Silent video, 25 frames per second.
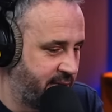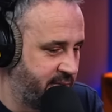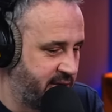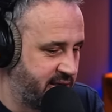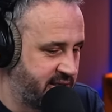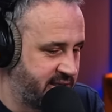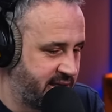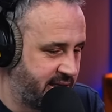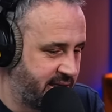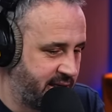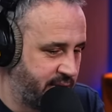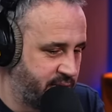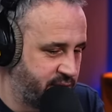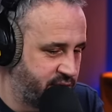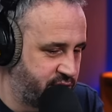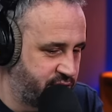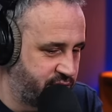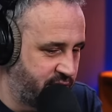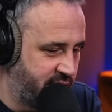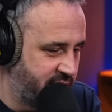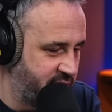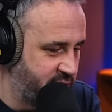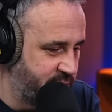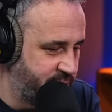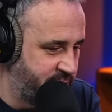And he's saying it was
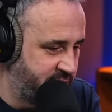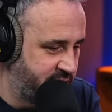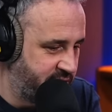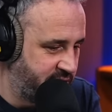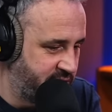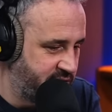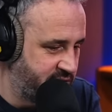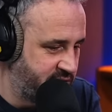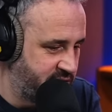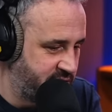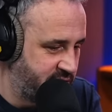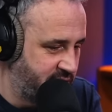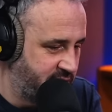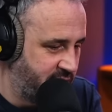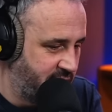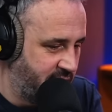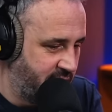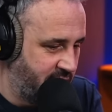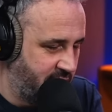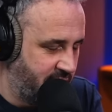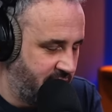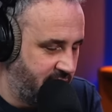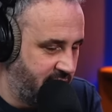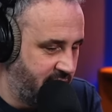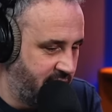strange because
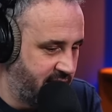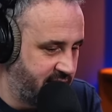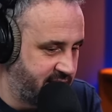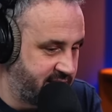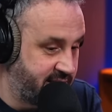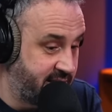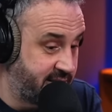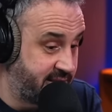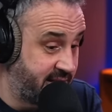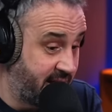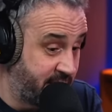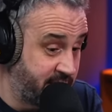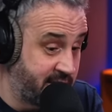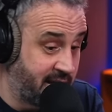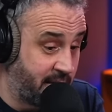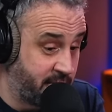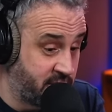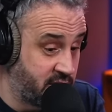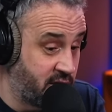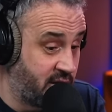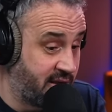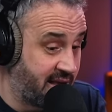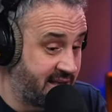at the same time as all